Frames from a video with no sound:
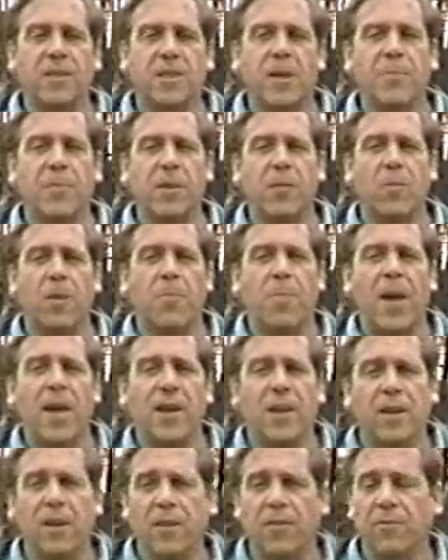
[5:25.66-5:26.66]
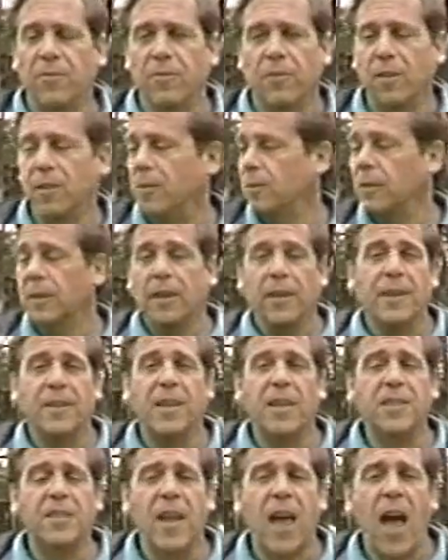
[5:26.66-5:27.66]
something repetitive, it
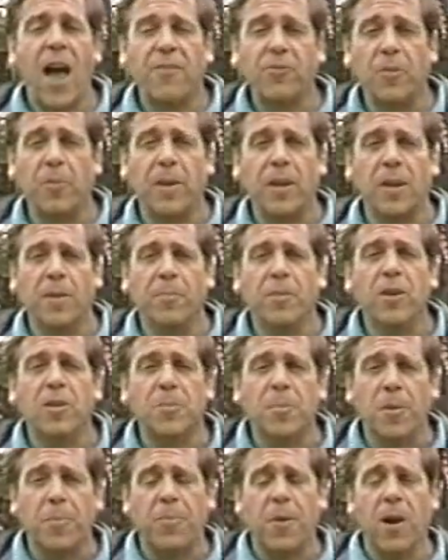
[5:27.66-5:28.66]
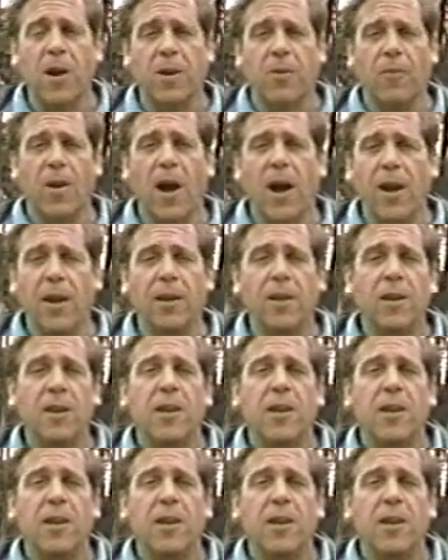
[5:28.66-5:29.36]
doesn't have to be an amusement park ride.